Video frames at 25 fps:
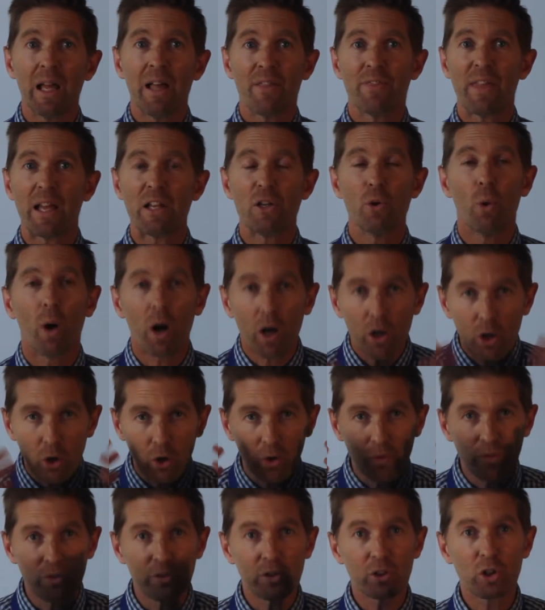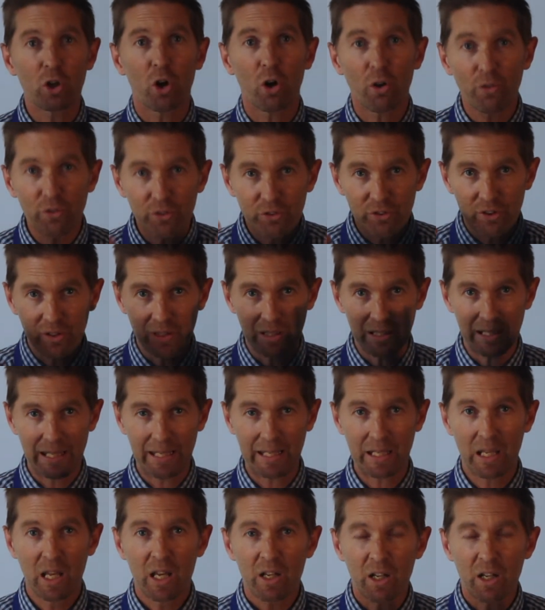then you are constantly